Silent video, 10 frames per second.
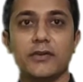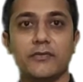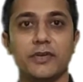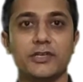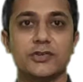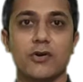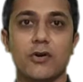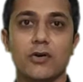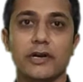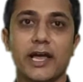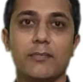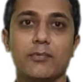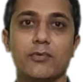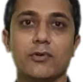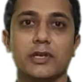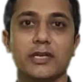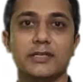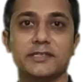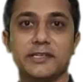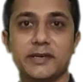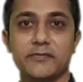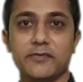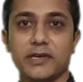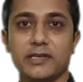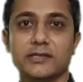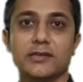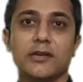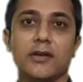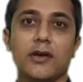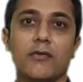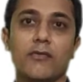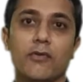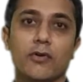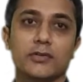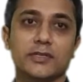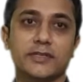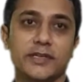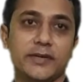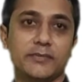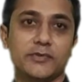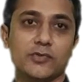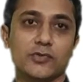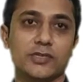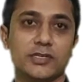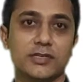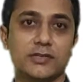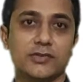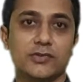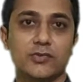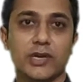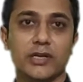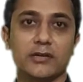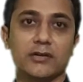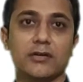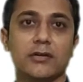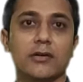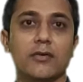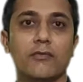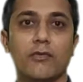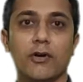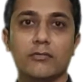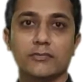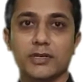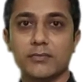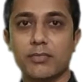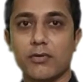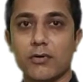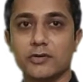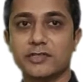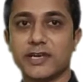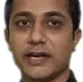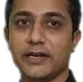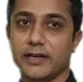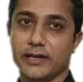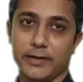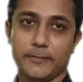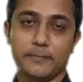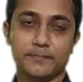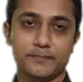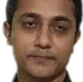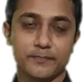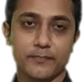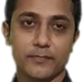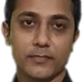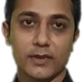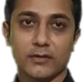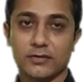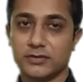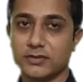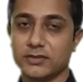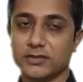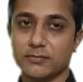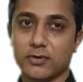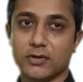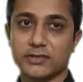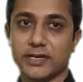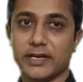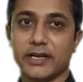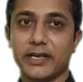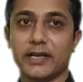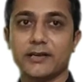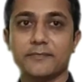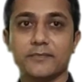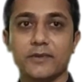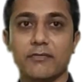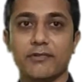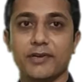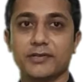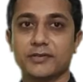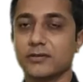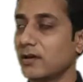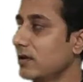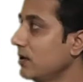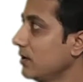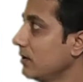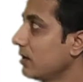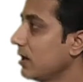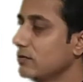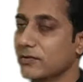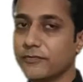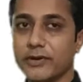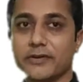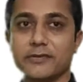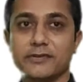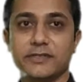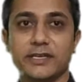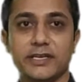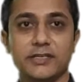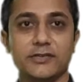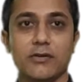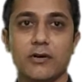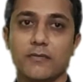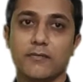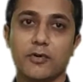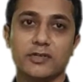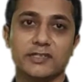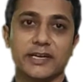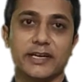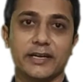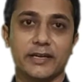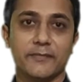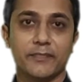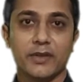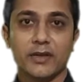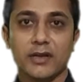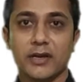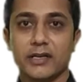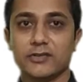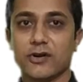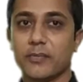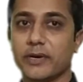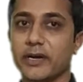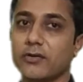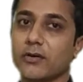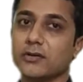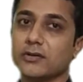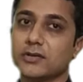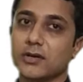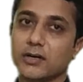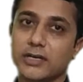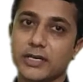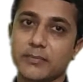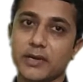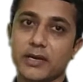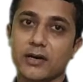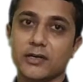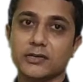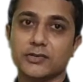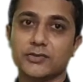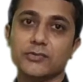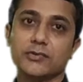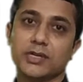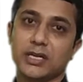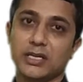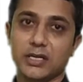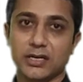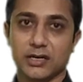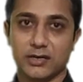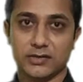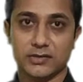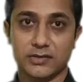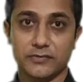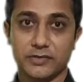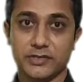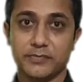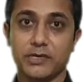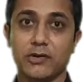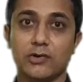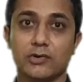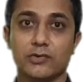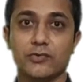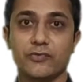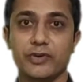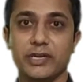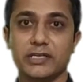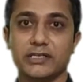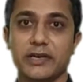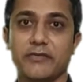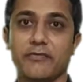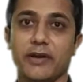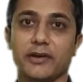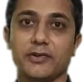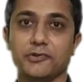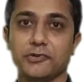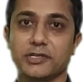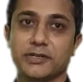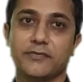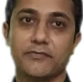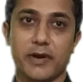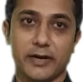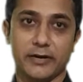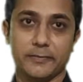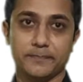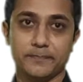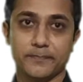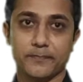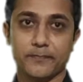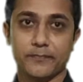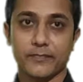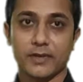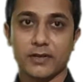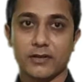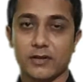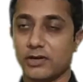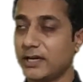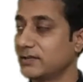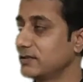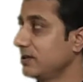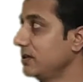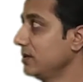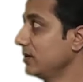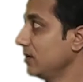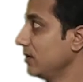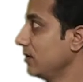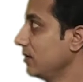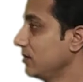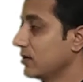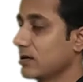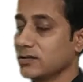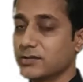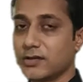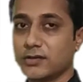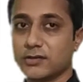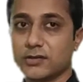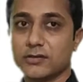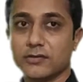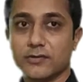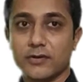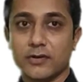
which all dipole in same phase for the same sources, together form the broadside array. So this is the broadside array definition. Now the frequency range of broadside array, it is operate on 30 MHz to 3 GHz, which is belong to VHF and UHF band. Now let's see the construction